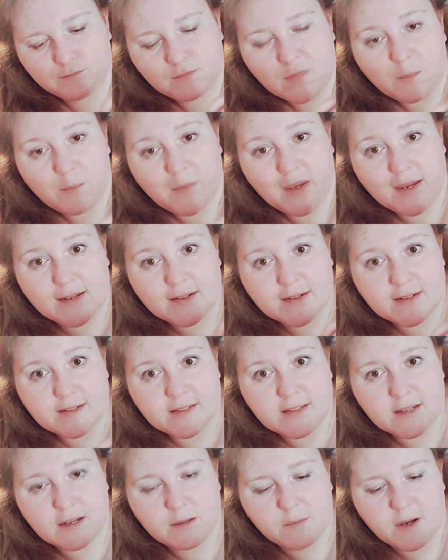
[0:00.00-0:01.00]
making
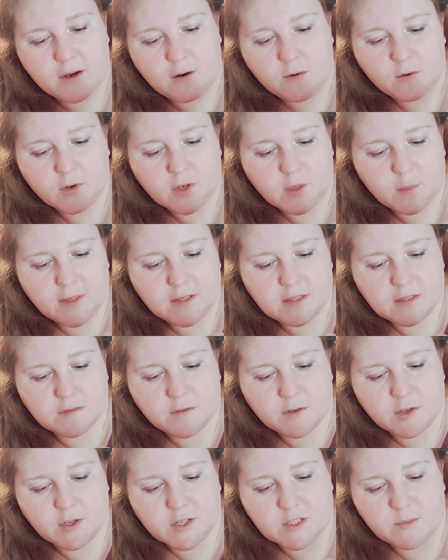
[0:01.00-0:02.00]
some ornaments for
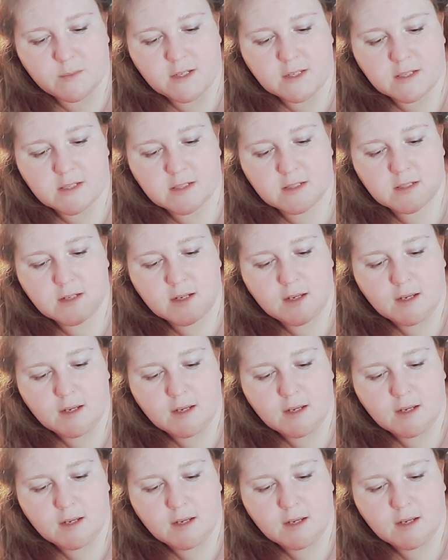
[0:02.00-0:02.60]
Christmas.